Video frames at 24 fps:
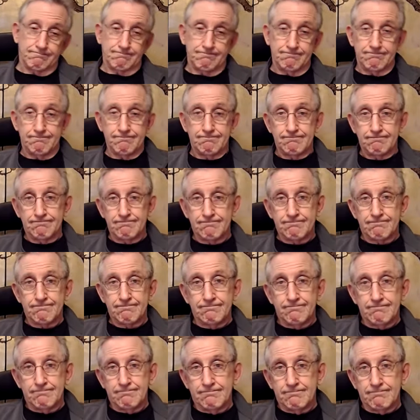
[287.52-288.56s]

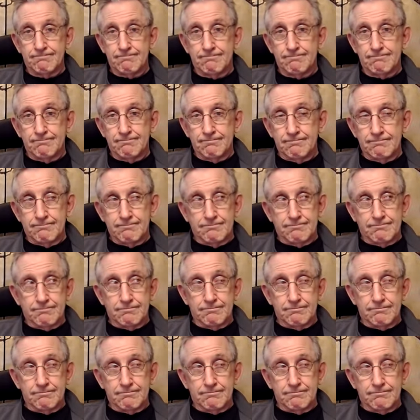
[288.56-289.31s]
No one is speaking in this clip.